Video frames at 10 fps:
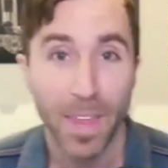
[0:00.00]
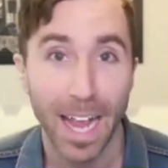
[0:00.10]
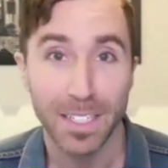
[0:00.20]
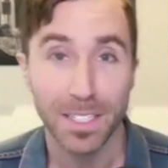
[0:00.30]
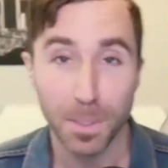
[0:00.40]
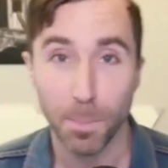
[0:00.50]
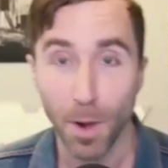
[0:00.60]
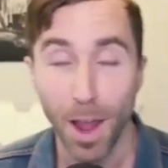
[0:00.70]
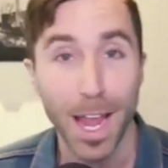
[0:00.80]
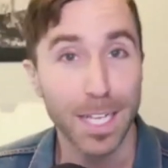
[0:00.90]
as a
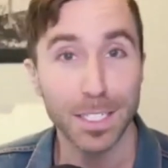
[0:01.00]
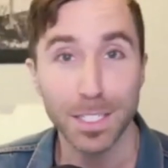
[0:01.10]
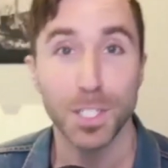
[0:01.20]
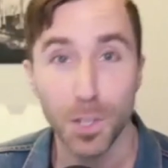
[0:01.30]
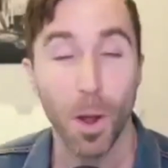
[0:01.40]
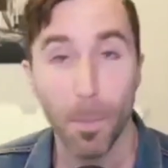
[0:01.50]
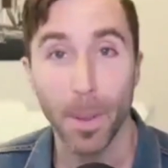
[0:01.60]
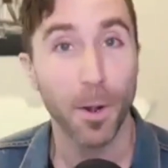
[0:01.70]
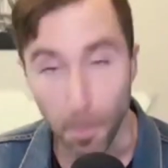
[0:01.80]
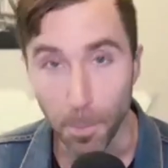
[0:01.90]
surprise to show up
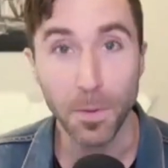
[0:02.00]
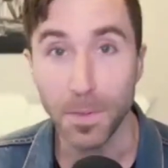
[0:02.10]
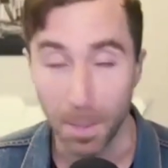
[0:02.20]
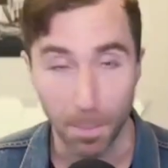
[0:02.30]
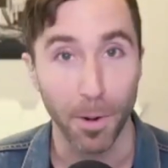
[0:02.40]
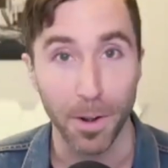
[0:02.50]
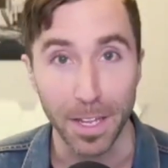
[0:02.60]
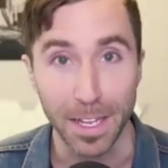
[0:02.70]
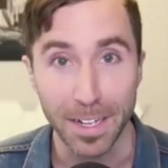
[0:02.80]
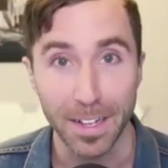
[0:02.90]
at her birthday
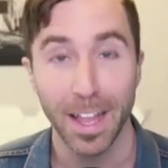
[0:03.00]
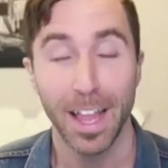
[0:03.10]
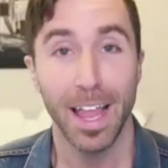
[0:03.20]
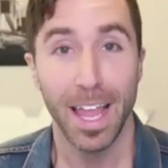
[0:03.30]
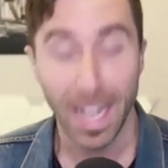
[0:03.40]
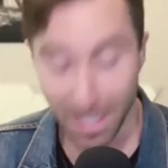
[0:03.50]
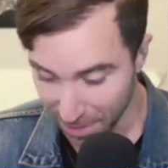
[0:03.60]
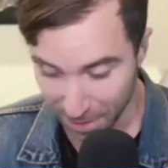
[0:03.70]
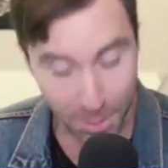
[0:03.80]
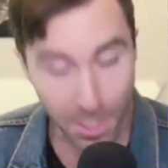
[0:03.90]
party. And
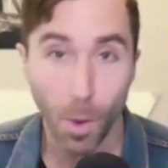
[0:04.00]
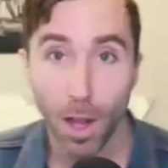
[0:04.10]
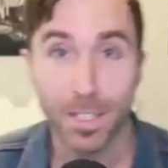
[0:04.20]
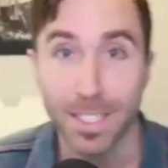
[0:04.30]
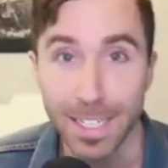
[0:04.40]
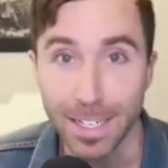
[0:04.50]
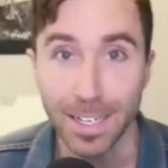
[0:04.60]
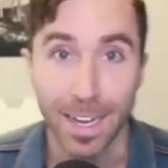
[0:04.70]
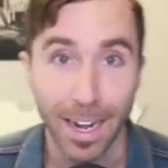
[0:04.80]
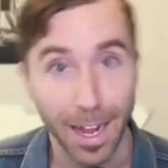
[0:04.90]
she walks
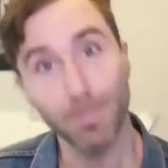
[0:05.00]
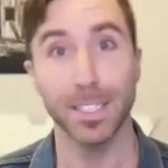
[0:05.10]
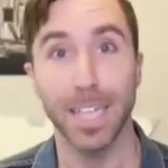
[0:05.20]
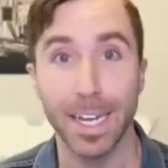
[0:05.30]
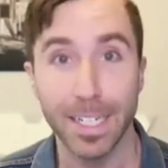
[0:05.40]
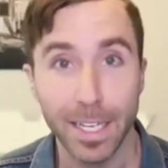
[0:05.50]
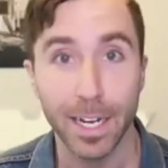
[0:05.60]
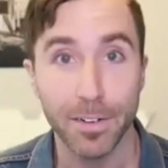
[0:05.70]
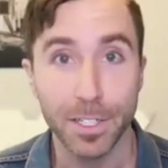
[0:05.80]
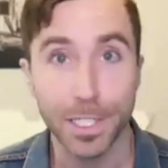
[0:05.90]
in, and I'm standing
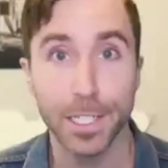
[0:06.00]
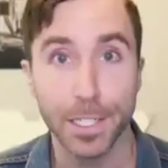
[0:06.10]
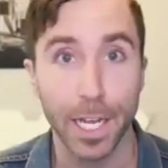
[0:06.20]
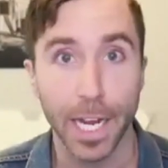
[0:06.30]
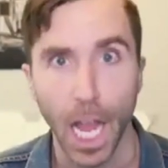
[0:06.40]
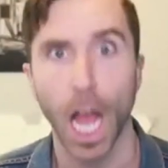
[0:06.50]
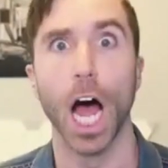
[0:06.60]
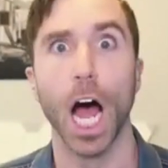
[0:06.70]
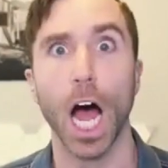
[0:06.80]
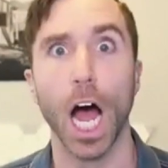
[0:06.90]
there, and she just like
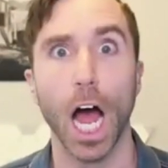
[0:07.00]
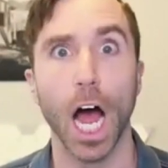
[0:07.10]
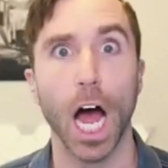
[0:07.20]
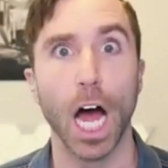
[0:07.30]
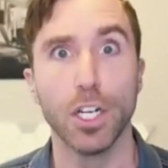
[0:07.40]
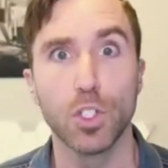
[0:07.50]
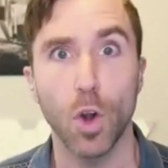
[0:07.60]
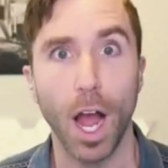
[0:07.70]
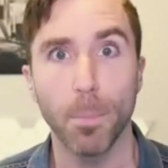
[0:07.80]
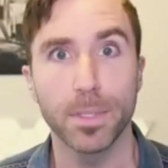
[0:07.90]

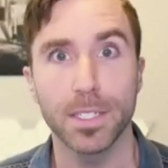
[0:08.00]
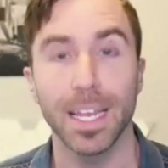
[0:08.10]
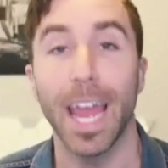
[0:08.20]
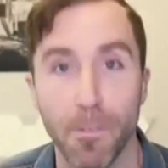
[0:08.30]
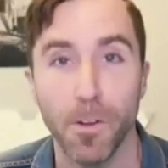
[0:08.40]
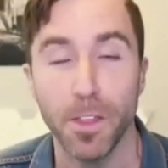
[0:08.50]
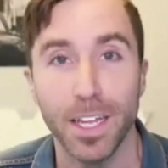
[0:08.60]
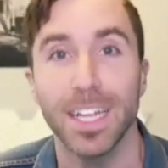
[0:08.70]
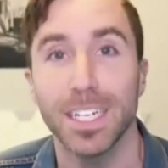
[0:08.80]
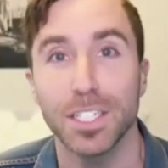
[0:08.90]
drops
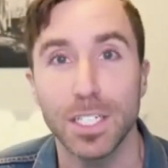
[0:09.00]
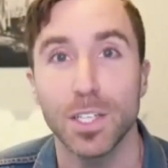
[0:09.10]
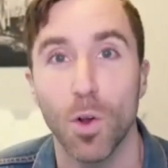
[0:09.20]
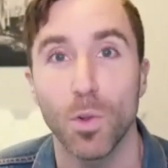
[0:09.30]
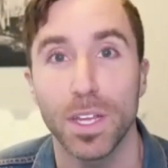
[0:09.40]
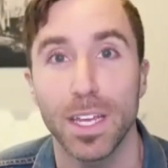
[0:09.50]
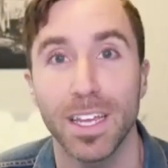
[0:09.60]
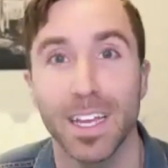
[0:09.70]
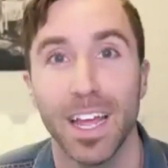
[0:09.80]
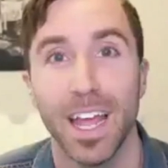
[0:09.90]
everything that she's holding.
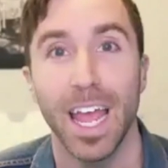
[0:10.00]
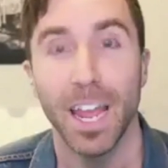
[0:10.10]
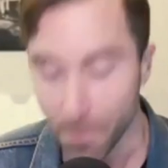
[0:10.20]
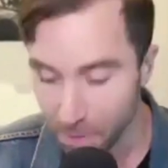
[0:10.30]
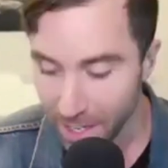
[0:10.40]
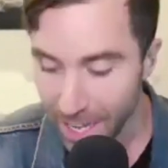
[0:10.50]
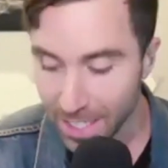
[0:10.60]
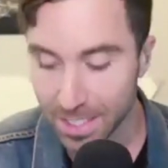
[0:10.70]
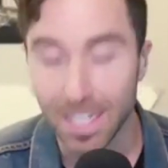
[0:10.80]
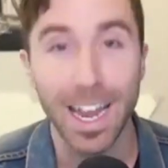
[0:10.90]
And for the
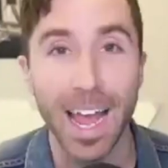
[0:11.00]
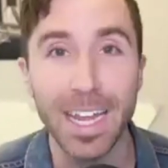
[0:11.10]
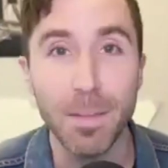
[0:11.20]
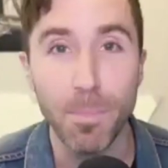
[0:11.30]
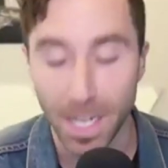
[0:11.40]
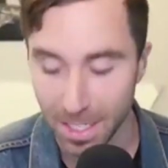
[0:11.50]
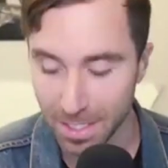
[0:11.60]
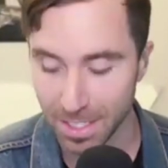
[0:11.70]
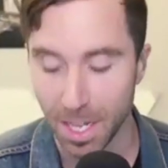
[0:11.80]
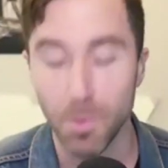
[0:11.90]
next ninety
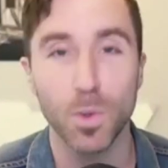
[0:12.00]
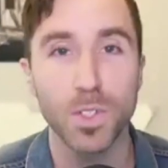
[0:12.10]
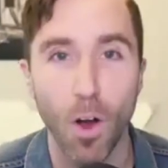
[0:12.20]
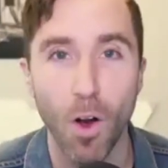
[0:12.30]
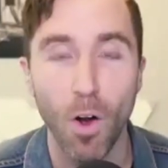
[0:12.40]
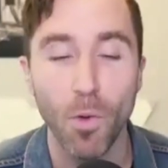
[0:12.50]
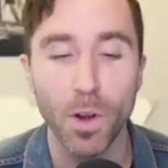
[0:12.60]
minutes, it was all